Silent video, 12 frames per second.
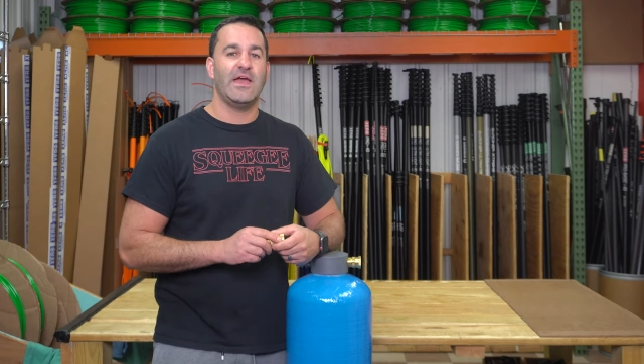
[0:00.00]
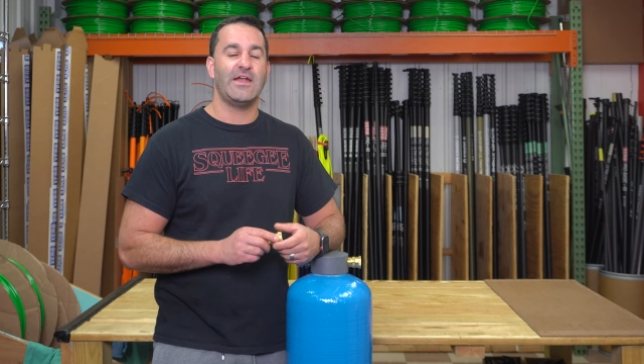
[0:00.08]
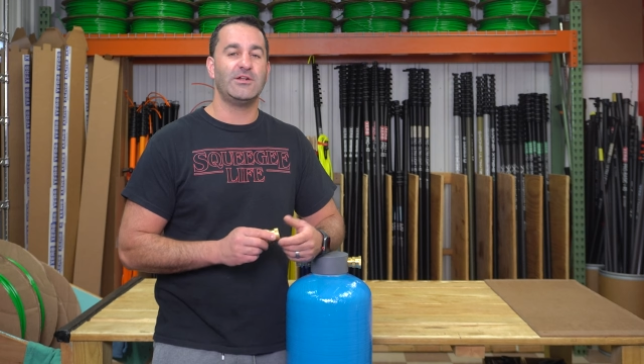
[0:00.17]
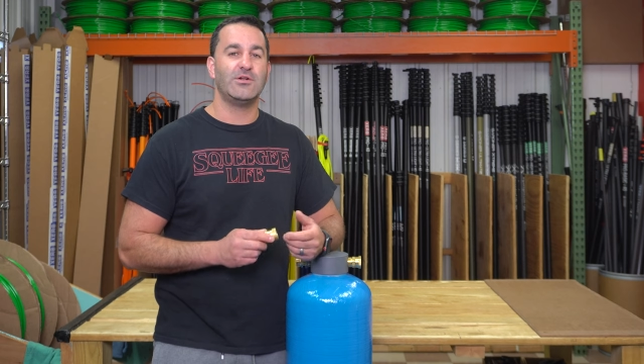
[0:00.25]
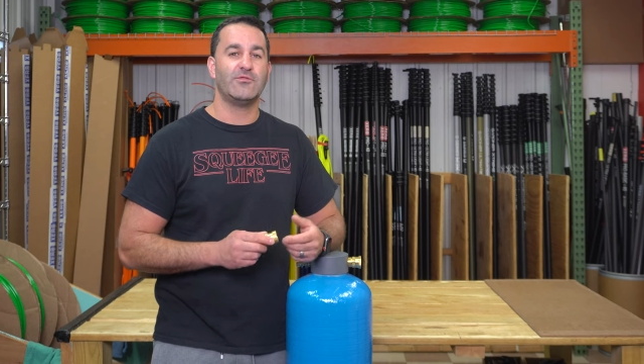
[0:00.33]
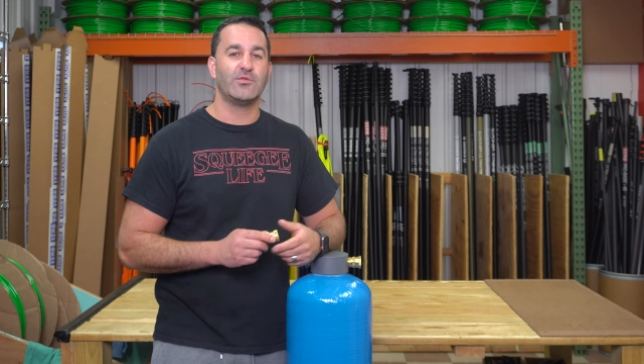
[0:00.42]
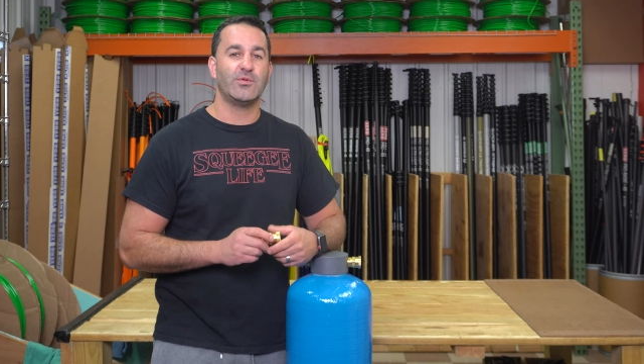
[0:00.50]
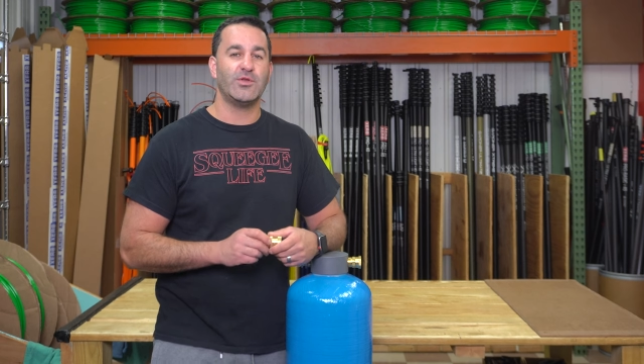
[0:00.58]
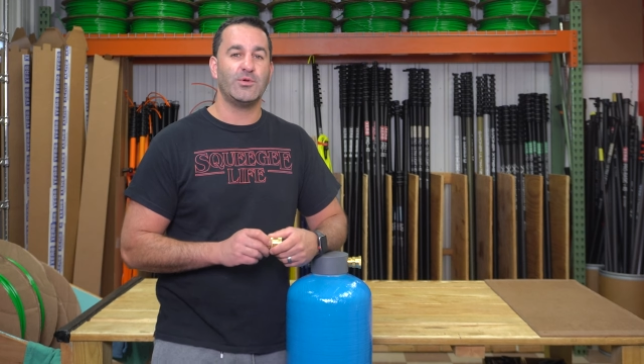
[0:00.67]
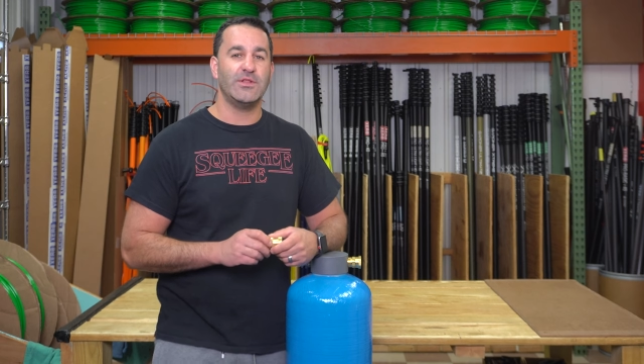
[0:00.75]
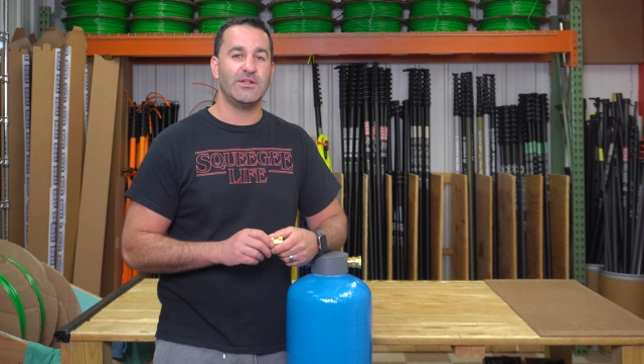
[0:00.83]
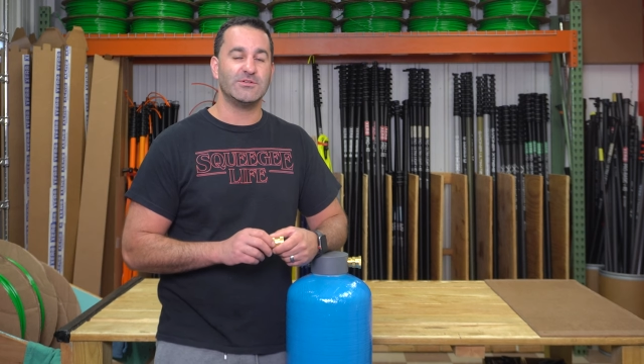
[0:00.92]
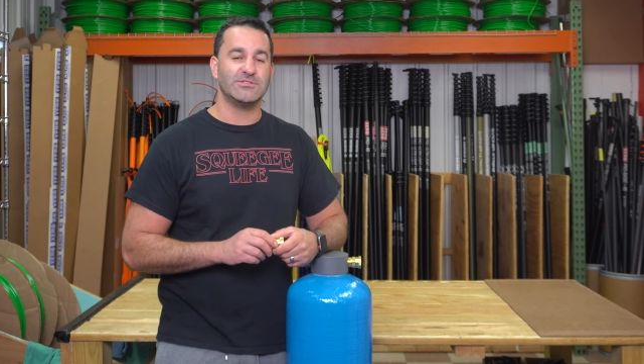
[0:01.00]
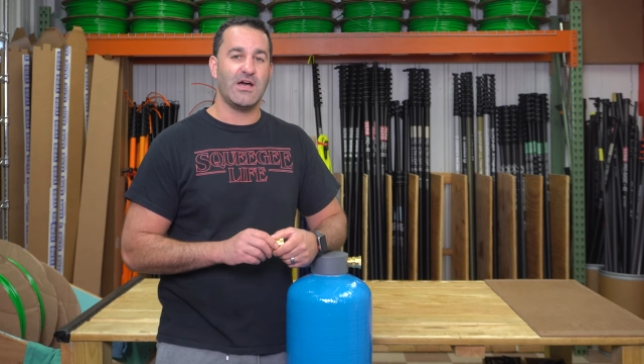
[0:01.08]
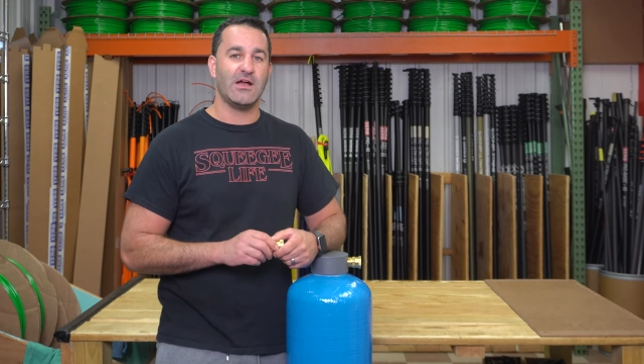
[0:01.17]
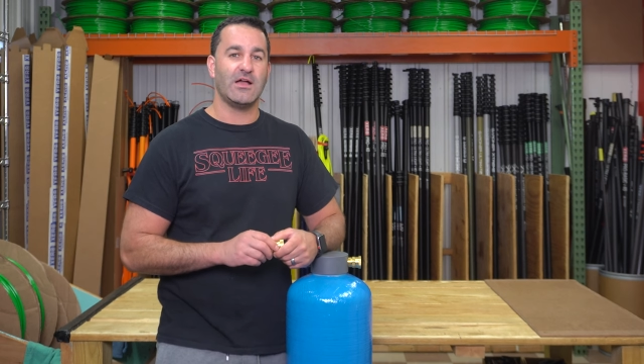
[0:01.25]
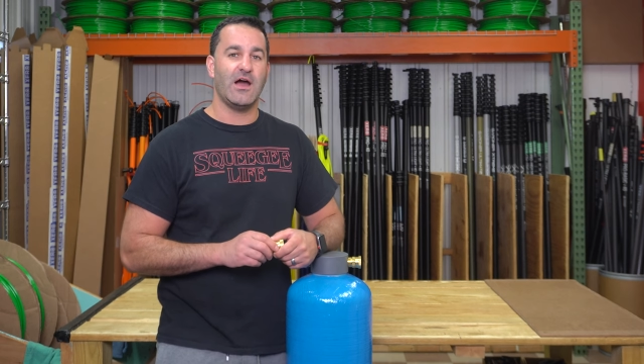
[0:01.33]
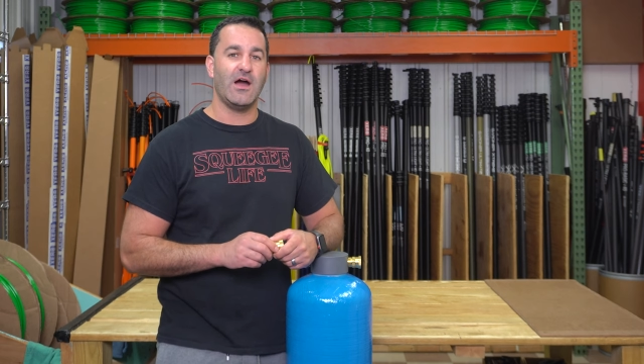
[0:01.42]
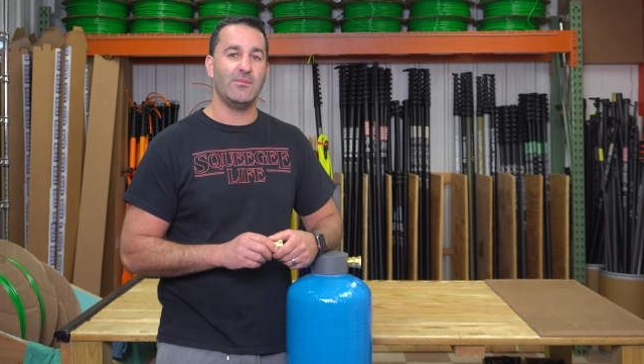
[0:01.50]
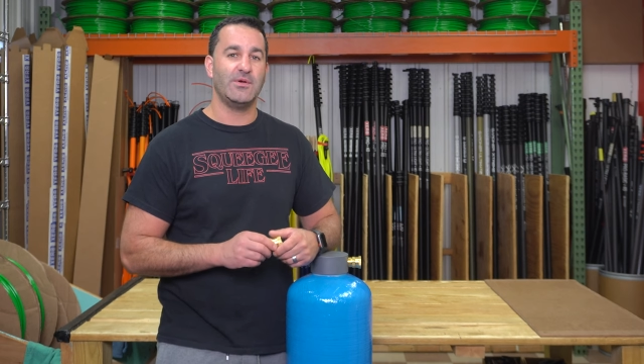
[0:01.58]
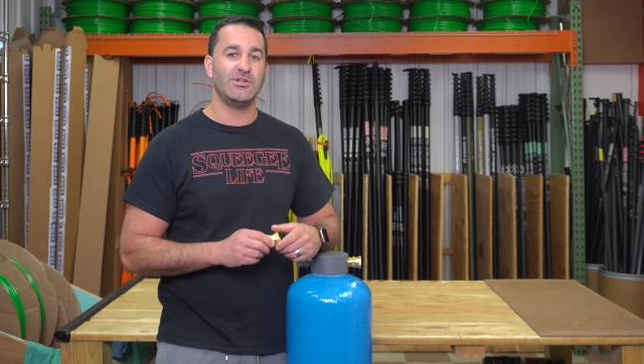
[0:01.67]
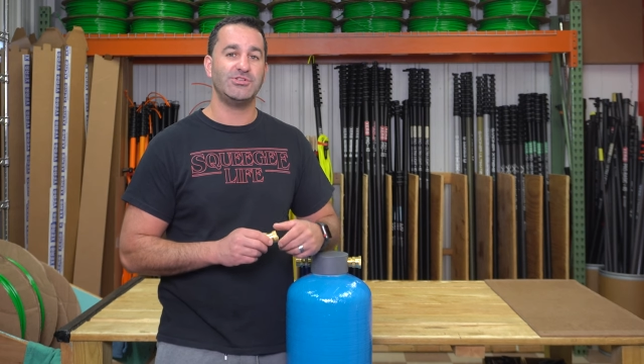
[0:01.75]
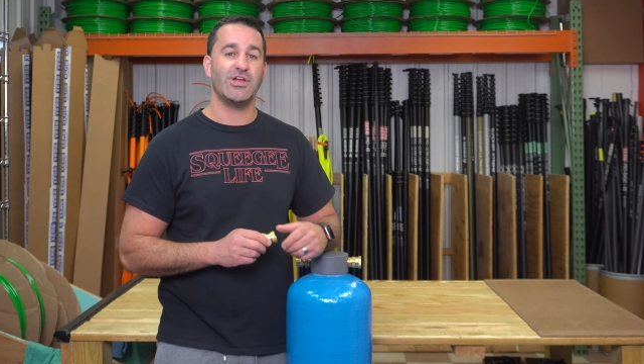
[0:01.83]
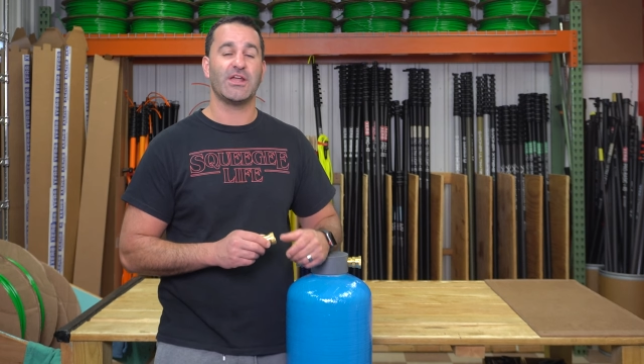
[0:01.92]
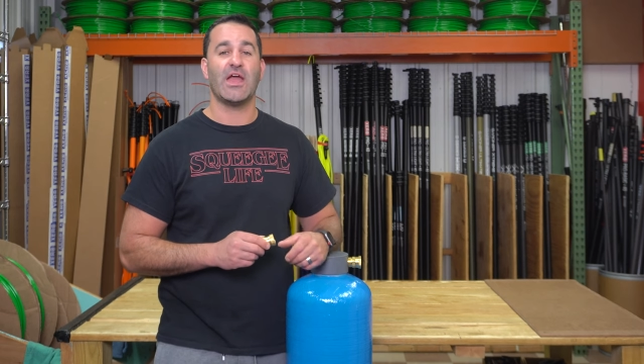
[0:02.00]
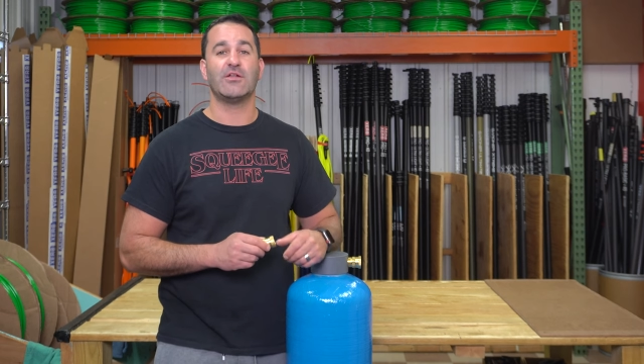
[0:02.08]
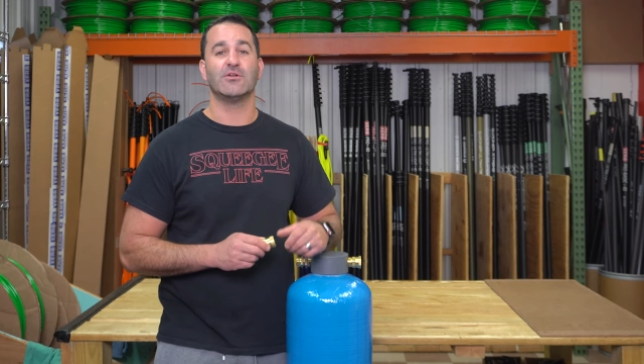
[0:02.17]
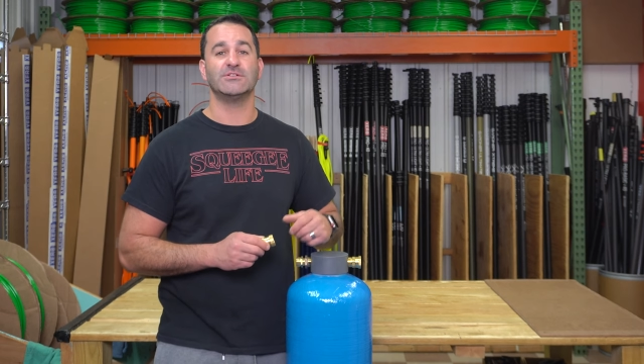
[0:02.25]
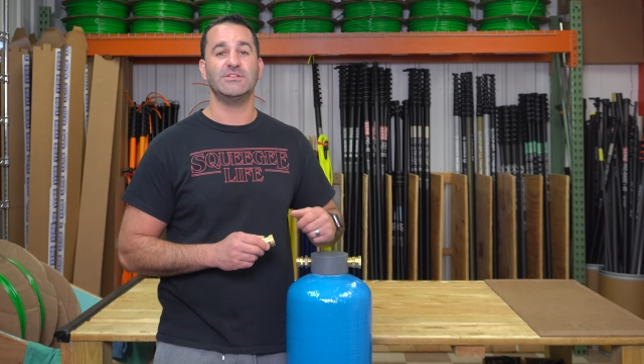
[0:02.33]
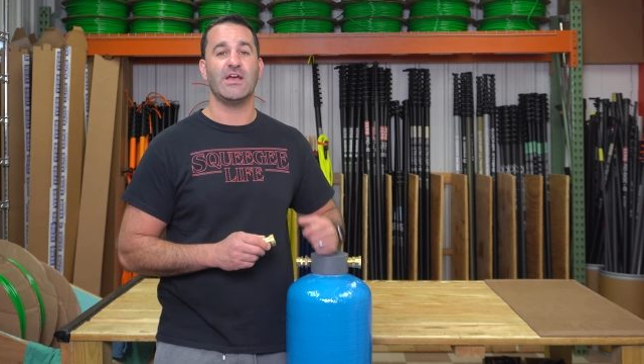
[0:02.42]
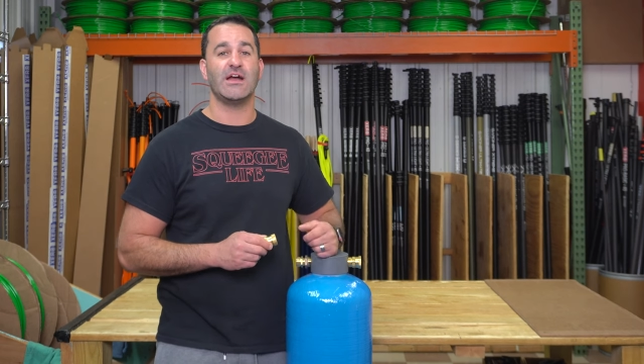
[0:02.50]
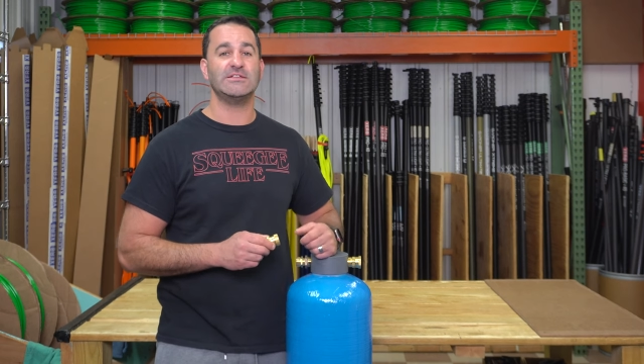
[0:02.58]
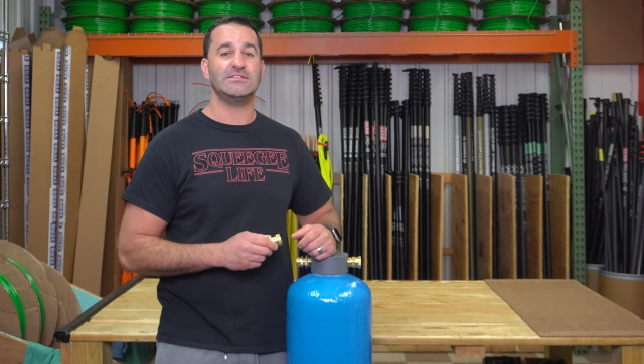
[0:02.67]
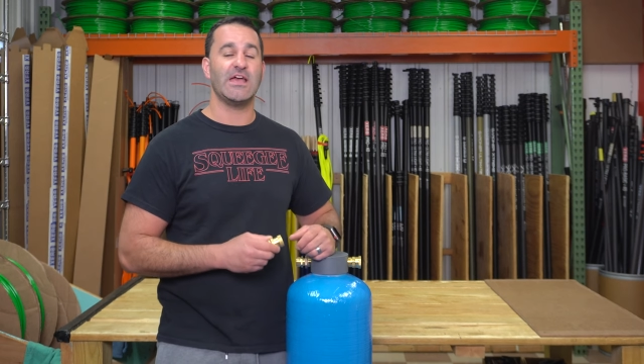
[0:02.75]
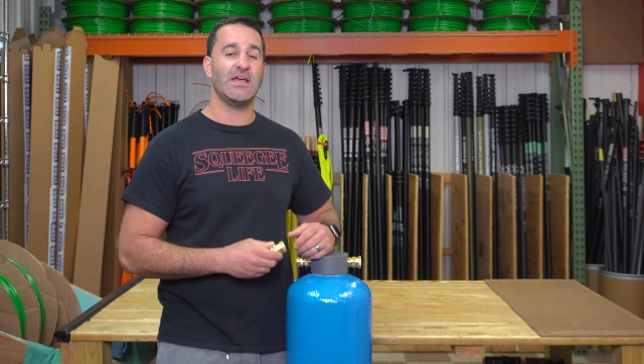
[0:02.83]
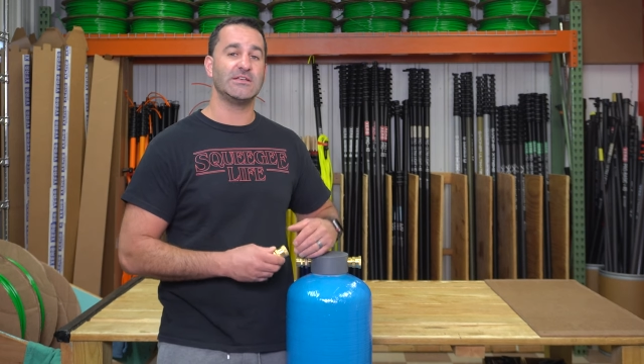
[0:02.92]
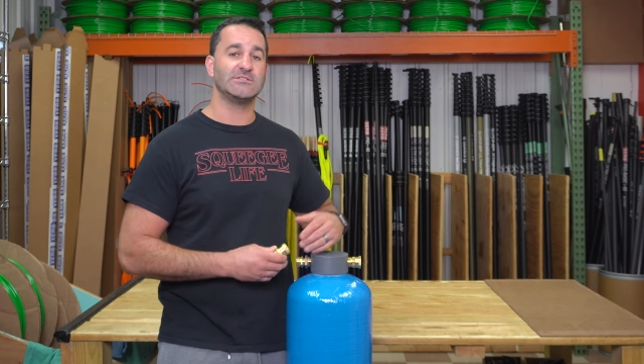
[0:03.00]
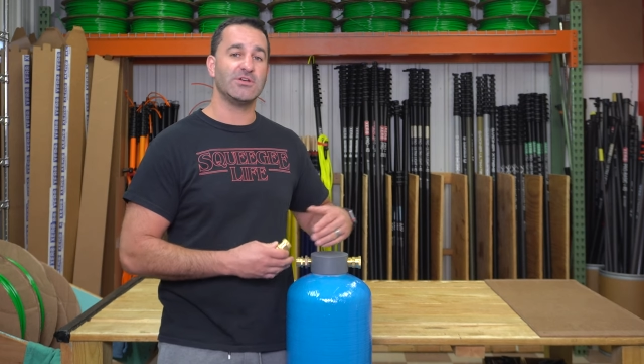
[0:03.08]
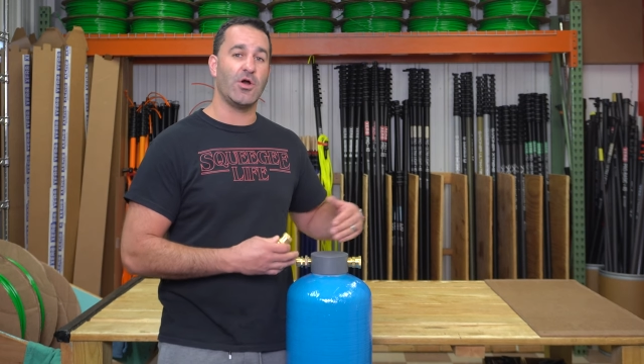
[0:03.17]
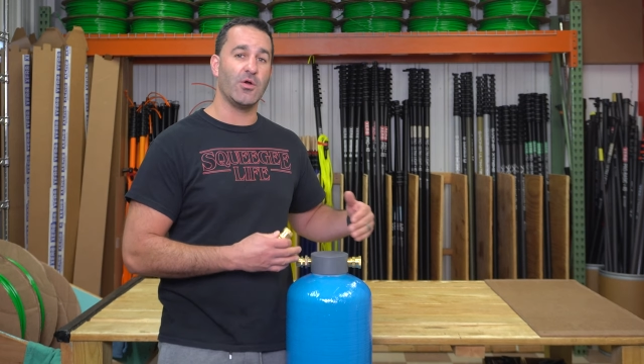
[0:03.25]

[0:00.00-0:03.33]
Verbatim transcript: Head on over to windowcleaner.com, check out our DI tanks,